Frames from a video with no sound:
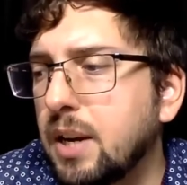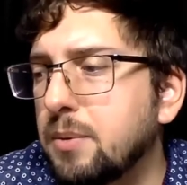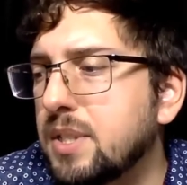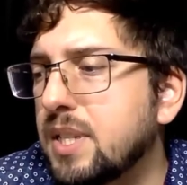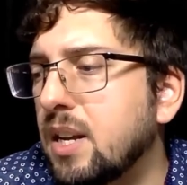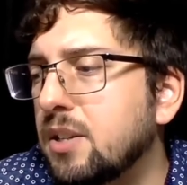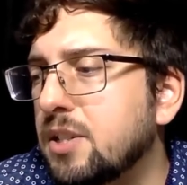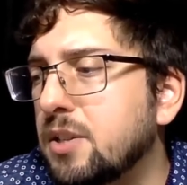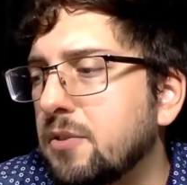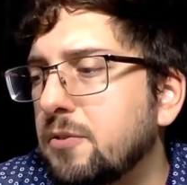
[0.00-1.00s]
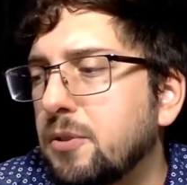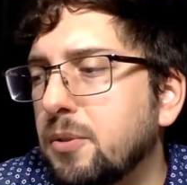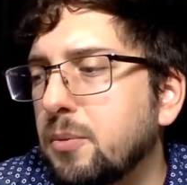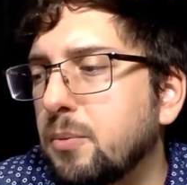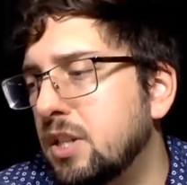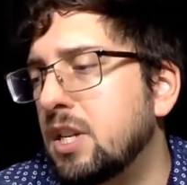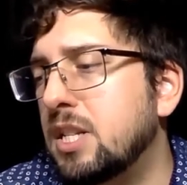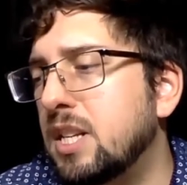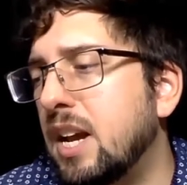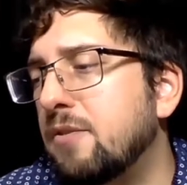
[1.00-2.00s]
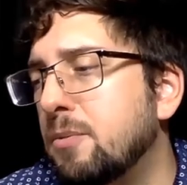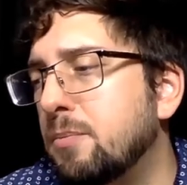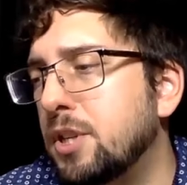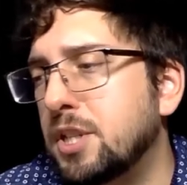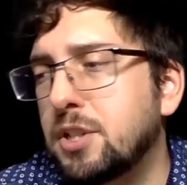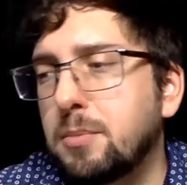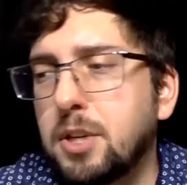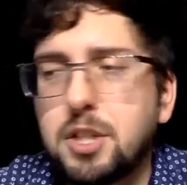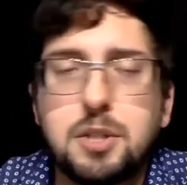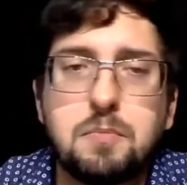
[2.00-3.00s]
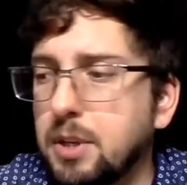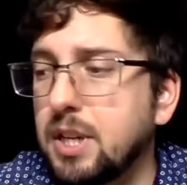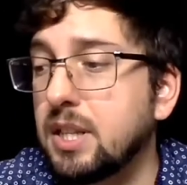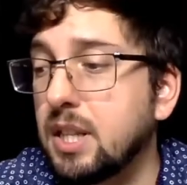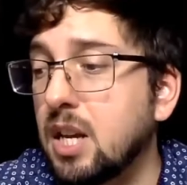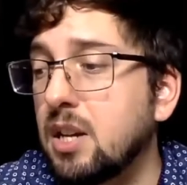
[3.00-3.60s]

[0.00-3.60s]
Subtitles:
I would say also it doesn't have to project so much, but it